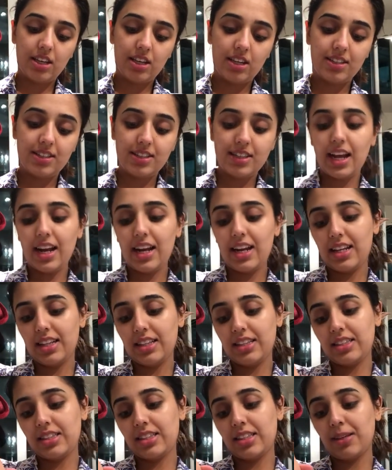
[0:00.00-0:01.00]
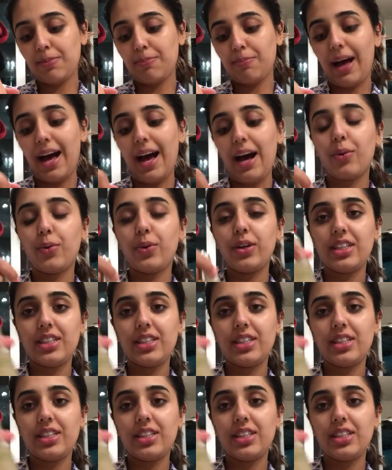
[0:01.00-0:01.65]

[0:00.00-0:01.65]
Zelens Power